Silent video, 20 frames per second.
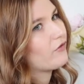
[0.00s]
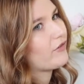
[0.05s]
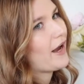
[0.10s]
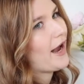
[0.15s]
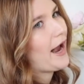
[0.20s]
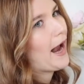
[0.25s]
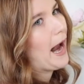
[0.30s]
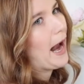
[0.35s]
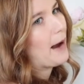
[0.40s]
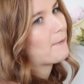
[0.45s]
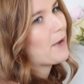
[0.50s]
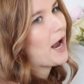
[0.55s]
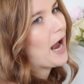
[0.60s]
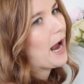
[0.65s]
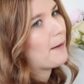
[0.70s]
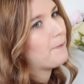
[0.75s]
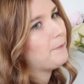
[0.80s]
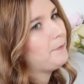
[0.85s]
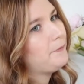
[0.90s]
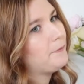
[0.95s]

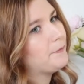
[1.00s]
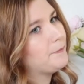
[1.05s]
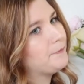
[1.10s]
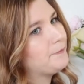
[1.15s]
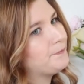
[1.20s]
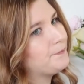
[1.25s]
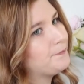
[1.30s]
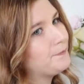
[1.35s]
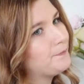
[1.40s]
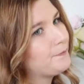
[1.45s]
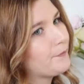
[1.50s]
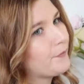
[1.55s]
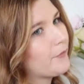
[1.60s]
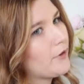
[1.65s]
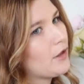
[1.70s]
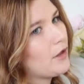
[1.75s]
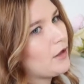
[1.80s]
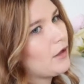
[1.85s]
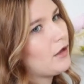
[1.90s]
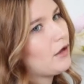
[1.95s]
Hammam.
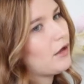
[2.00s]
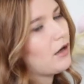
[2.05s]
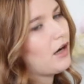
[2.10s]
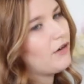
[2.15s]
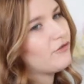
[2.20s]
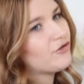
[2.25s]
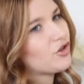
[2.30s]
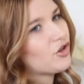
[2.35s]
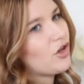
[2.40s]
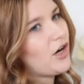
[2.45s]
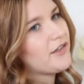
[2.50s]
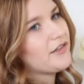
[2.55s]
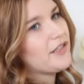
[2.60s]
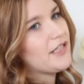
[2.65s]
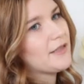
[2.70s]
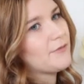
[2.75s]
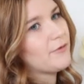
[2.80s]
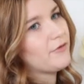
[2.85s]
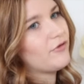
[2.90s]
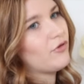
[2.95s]
I've tried
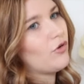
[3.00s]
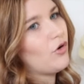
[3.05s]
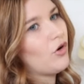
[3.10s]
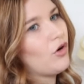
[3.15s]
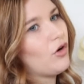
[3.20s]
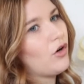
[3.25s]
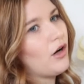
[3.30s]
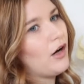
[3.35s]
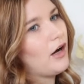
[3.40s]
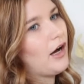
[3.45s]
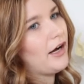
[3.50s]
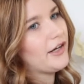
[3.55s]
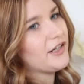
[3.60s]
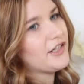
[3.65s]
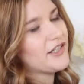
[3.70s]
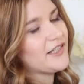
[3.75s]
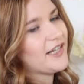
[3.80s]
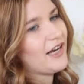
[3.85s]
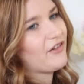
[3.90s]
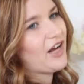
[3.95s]
these before. I
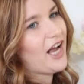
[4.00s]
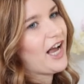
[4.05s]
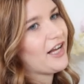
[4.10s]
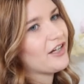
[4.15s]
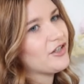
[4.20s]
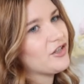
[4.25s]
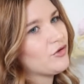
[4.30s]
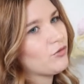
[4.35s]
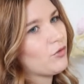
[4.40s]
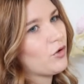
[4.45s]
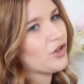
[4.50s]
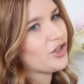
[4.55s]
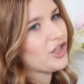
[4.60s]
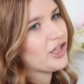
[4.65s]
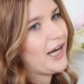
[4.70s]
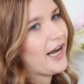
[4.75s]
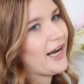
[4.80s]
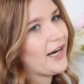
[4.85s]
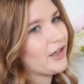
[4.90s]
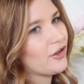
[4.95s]
used to have a hand wash
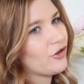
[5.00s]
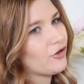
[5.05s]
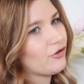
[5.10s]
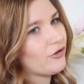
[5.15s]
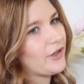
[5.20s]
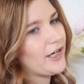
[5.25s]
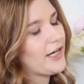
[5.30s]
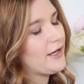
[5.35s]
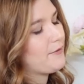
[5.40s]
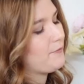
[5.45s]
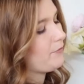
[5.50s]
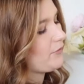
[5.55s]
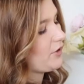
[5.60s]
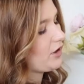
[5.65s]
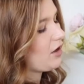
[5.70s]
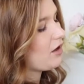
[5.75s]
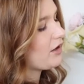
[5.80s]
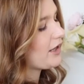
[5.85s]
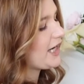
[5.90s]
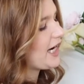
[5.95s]
and a hand cream.
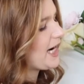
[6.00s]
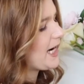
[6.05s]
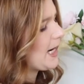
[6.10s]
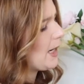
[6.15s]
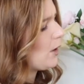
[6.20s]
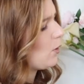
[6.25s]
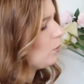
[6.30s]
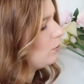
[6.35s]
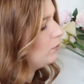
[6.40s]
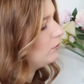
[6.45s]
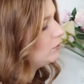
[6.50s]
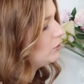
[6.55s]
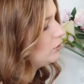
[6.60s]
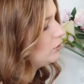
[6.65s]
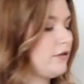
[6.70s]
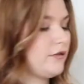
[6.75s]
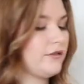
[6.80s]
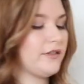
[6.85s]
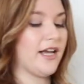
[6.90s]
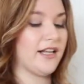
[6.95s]
Can't get it out.
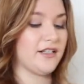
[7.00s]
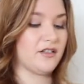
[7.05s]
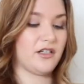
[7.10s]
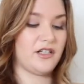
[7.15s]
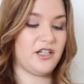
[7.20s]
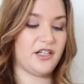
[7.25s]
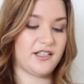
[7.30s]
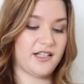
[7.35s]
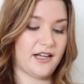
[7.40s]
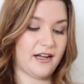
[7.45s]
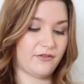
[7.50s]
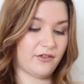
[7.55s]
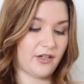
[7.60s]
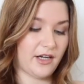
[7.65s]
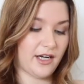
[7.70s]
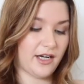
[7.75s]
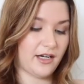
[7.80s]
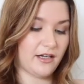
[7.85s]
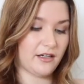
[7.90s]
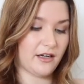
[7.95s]
Yes, I used to have
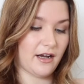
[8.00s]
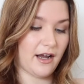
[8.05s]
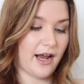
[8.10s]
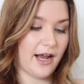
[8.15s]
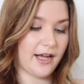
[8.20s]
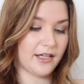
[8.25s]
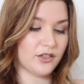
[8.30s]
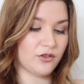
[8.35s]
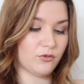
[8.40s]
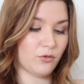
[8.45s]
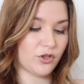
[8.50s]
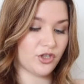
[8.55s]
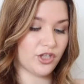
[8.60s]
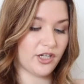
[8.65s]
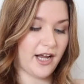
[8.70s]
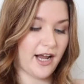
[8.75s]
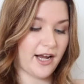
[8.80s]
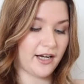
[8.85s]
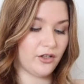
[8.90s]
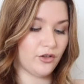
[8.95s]
a hand wash
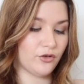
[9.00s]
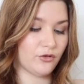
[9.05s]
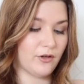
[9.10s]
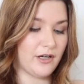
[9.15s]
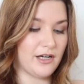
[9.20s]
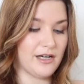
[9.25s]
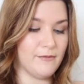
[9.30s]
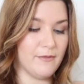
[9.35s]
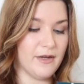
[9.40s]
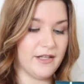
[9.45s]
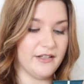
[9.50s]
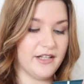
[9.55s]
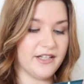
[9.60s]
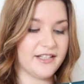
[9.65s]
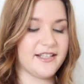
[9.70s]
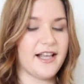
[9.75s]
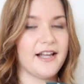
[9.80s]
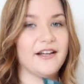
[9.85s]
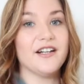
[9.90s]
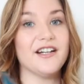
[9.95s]
and a hand cream in
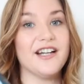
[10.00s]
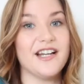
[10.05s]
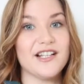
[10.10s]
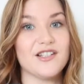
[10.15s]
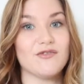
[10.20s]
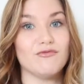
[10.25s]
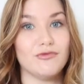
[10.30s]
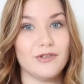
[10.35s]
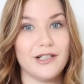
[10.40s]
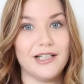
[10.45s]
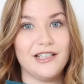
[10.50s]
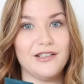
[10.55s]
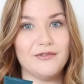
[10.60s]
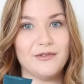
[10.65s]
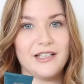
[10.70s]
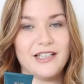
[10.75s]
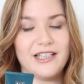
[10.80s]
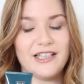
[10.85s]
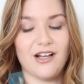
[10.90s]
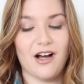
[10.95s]
this scent, and it is really,
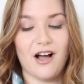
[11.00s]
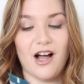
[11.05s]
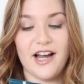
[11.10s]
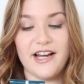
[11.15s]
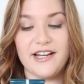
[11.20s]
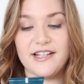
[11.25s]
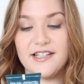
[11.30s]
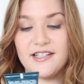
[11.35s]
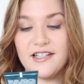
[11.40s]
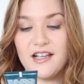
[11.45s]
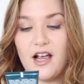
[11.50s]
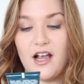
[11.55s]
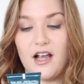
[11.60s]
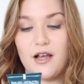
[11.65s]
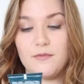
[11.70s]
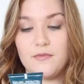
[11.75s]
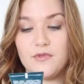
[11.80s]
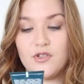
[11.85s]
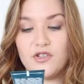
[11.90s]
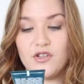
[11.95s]
really nice.
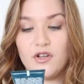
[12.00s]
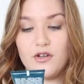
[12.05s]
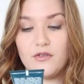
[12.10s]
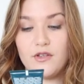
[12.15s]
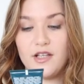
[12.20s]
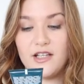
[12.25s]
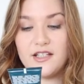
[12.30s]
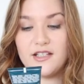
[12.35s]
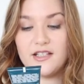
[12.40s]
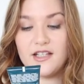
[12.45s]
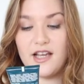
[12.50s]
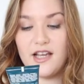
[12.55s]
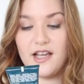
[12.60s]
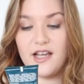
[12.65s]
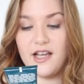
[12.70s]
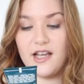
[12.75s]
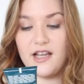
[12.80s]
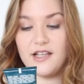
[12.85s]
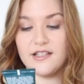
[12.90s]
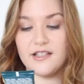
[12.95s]
So this
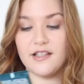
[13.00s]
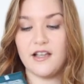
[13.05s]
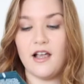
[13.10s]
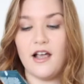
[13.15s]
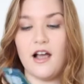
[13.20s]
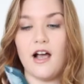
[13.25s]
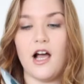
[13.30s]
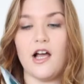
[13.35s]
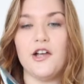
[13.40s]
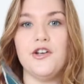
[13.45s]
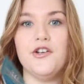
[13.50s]
is a